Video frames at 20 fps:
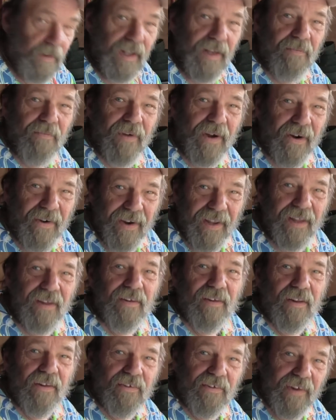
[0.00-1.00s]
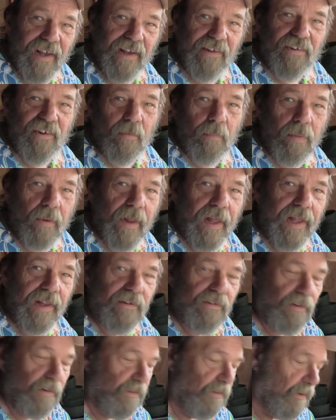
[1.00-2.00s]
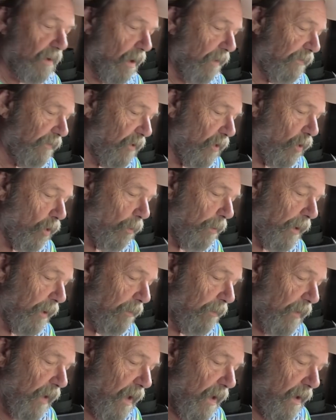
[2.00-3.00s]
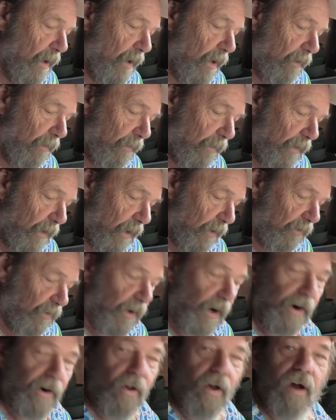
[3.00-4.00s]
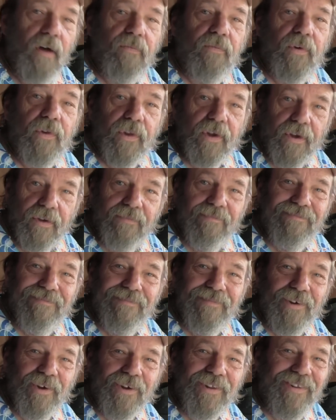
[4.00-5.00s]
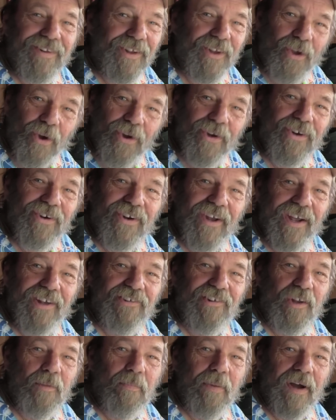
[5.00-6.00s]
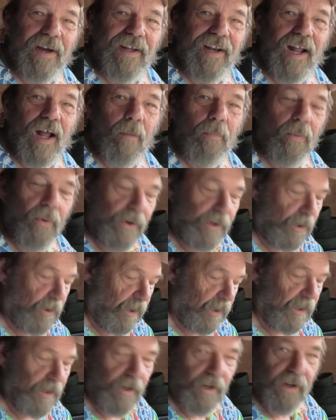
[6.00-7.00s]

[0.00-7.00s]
They vary in the size of the plants and stuff too, but you start off with a good, tasty pineapple in good